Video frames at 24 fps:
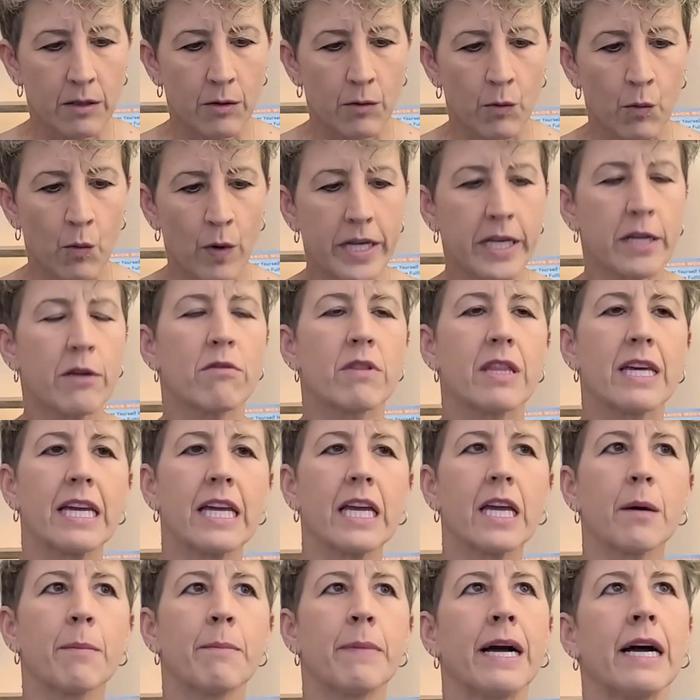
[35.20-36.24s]
when you
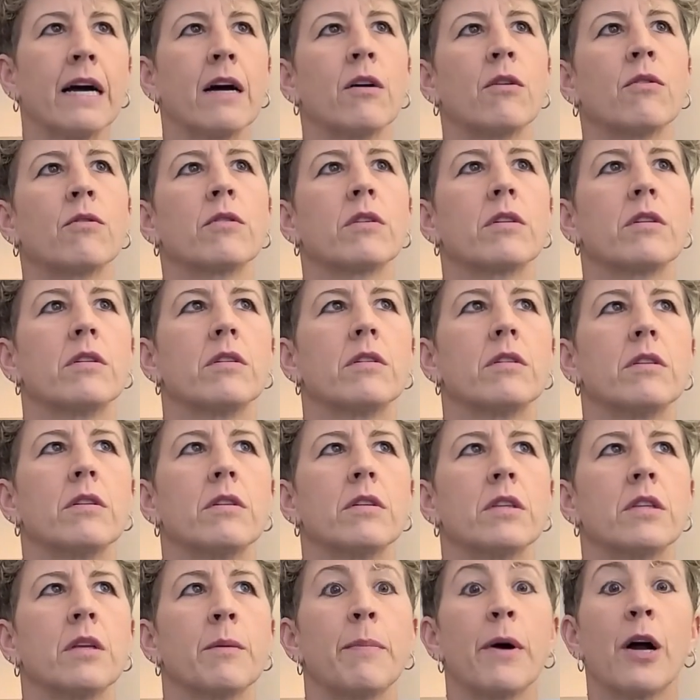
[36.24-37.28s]
think about
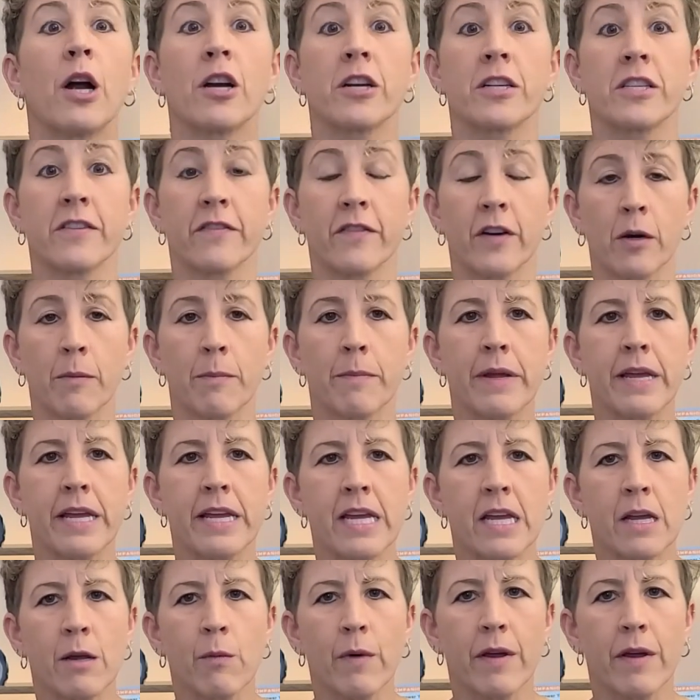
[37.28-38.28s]
the parts of our being,